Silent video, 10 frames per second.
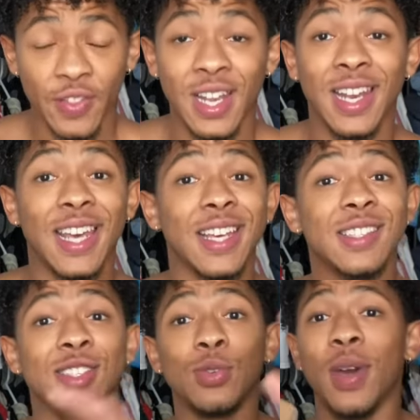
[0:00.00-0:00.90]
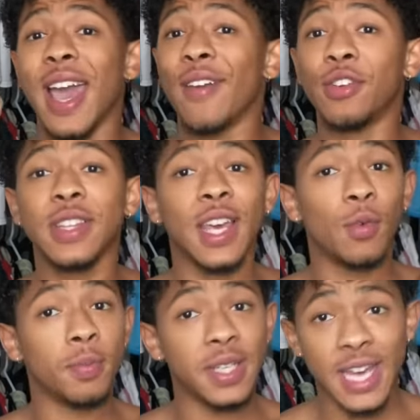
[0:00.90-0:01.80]
The links to everything
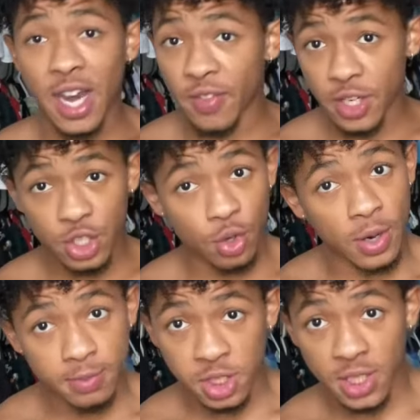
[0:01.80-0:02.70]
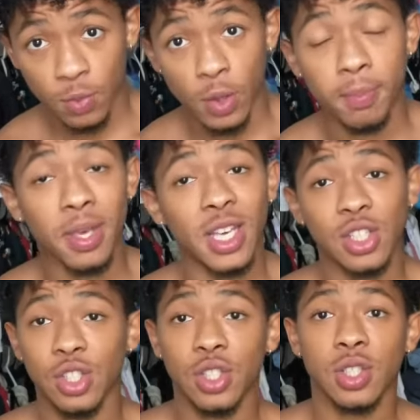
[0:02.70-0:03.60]
will be down in the description with
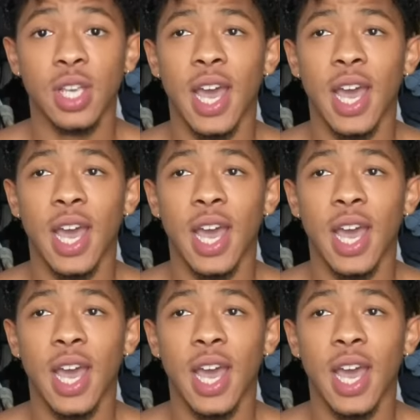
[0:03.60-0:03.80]
pictures.